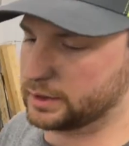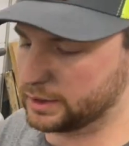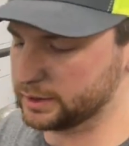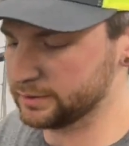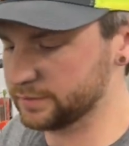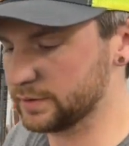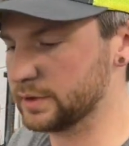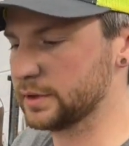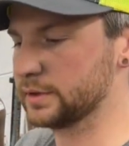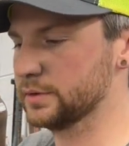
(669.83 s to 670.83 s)
kind of
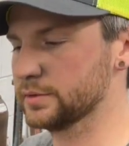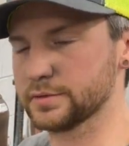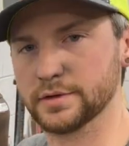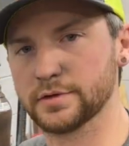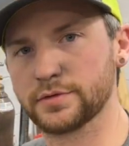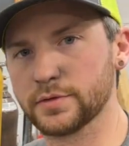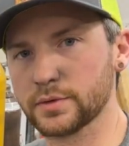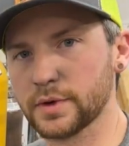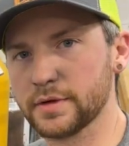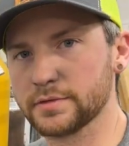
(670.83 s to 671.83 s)
use this for
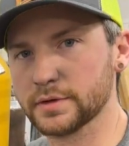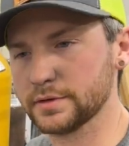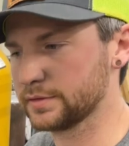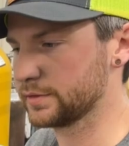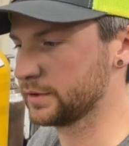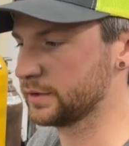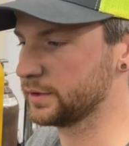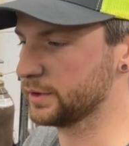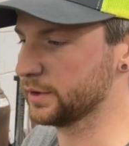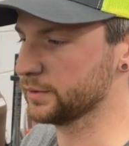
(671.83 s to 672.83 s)
reference,
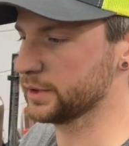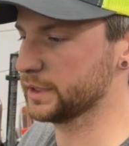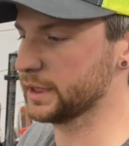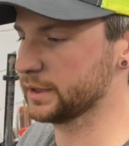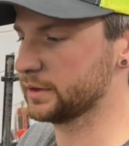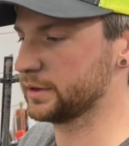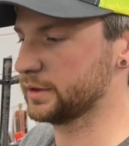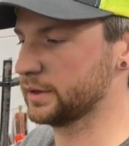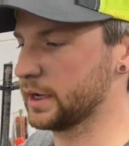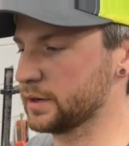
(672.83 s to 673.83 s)
knowing that
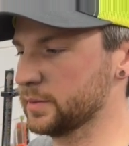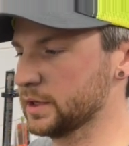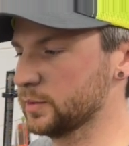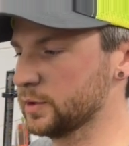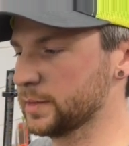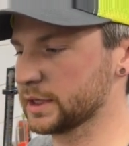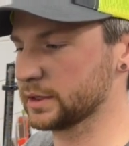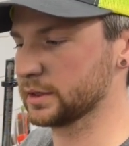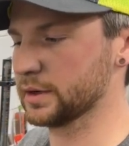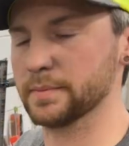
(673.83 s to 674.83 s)
at a minimum I
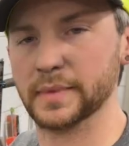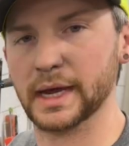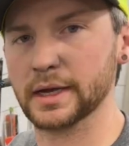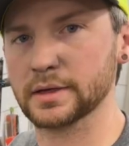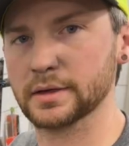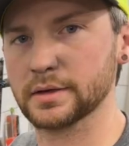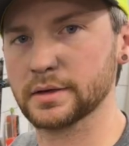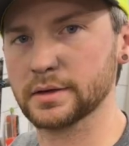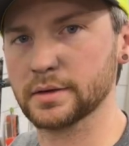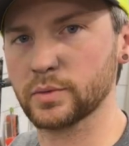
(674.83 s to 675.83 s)
can come back
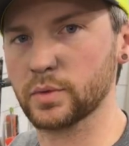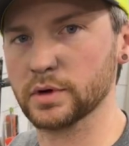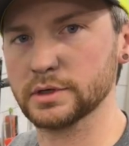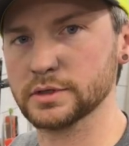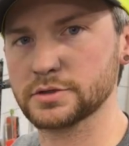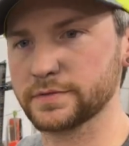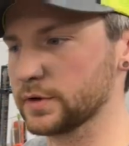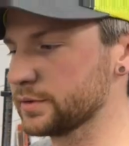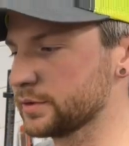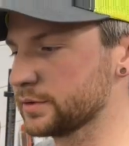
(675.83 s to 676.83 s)
1 inch
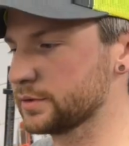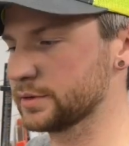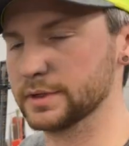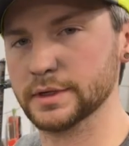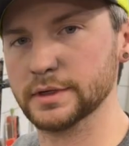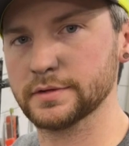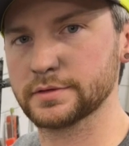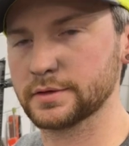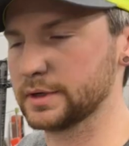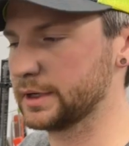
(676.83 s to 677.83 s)
further than
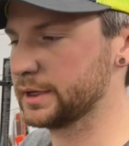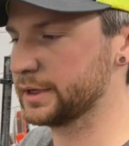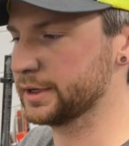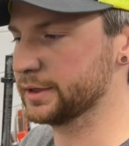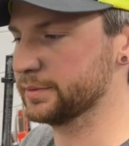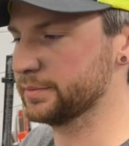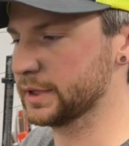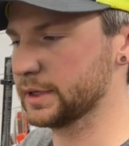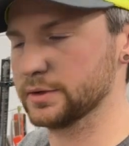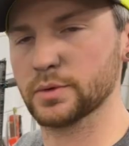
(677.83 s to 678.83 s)
this,
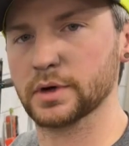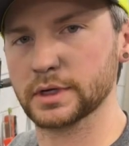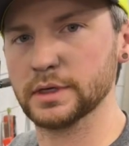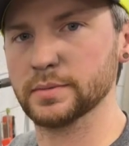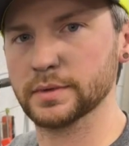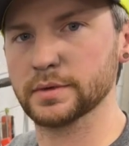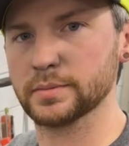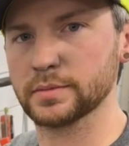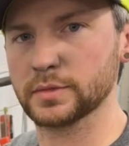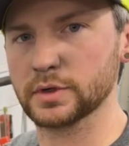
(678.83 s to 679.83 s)
but I do want to keep it
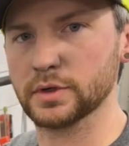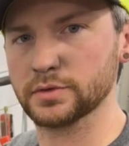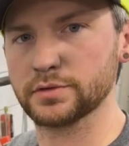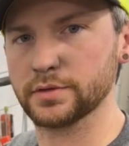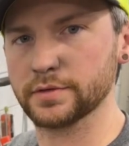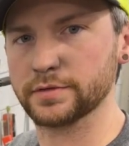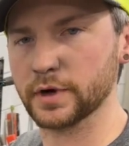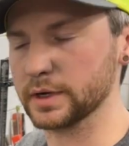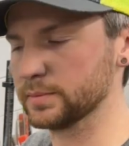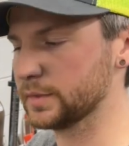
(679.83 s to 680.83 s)
close to the
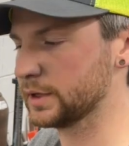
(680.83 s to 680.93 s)
frame